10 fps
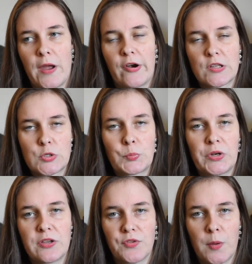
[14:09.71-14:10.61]
parents to
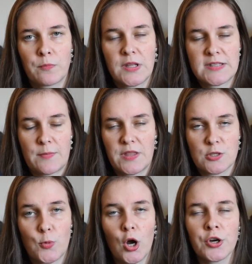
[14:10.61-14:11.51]
believe them that
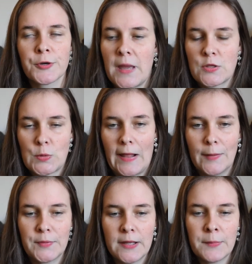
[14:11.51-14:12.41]
something's wrong and to
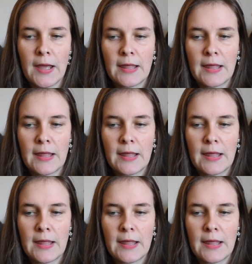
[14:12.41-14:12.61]
help them.